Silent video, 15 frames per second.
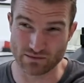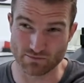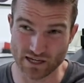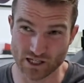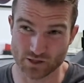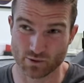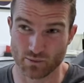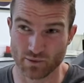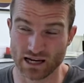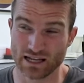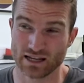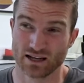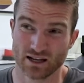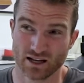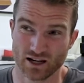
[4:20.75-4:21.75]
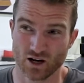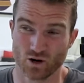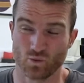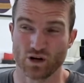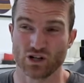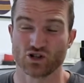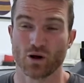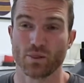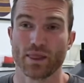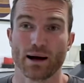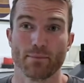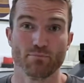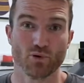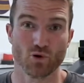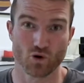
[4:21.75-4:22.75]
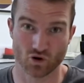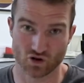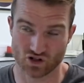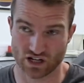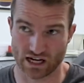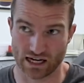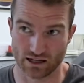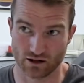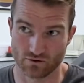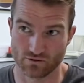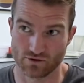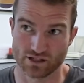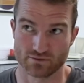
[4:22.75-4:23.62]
beats per minute, which on that Borg scale of